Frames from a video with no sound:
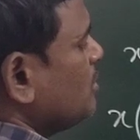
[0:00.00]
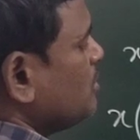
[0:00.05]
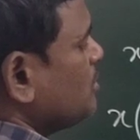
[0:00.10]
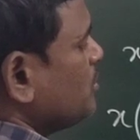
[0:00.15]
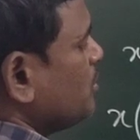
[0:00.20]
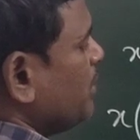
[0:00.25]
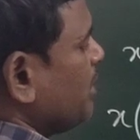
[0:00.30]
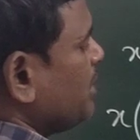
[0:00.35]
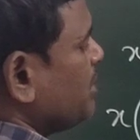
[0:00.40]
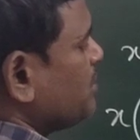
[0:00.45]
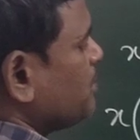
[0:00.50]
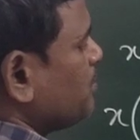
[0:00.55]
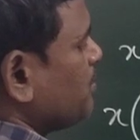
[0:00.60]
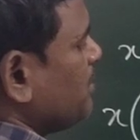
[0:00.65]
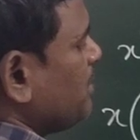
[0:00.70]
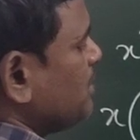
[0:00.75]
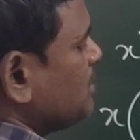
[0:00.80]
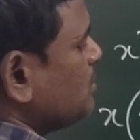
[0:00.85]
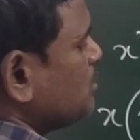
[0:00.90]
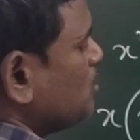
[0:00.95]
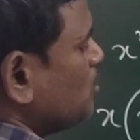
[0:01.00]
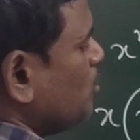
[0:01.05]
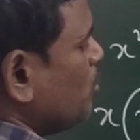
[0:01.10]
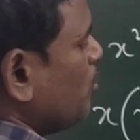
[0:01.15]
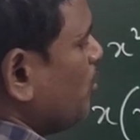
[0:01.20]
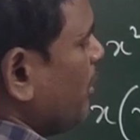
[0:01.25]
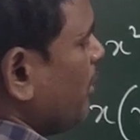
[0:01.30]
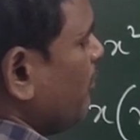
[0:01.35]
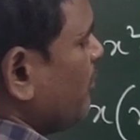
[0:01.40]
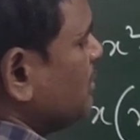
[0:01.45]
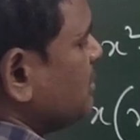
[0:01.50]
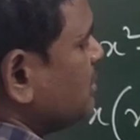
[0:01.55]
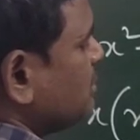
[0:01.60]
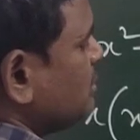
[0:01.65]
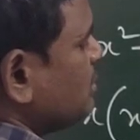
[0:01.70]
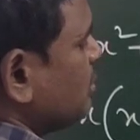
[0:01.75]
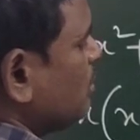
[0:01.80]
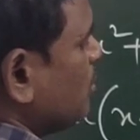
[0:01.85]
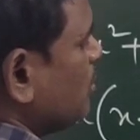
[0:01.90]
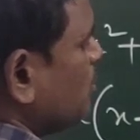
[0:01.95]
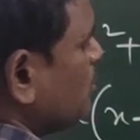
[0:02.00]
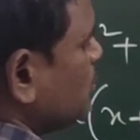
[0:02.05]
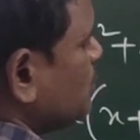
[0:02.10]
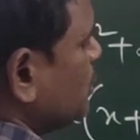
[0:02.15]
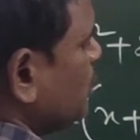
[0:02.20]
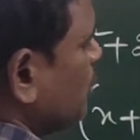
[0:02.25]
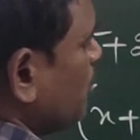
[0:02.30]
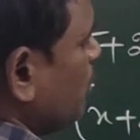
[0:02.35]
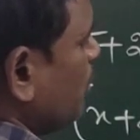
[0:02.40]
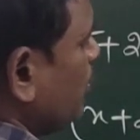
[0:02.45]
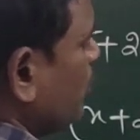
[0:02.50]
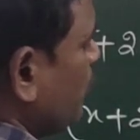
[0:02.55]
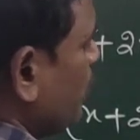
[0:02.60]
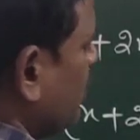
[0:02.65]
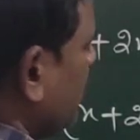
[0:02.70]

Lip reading: So x plus 2y, which is equal to 0, you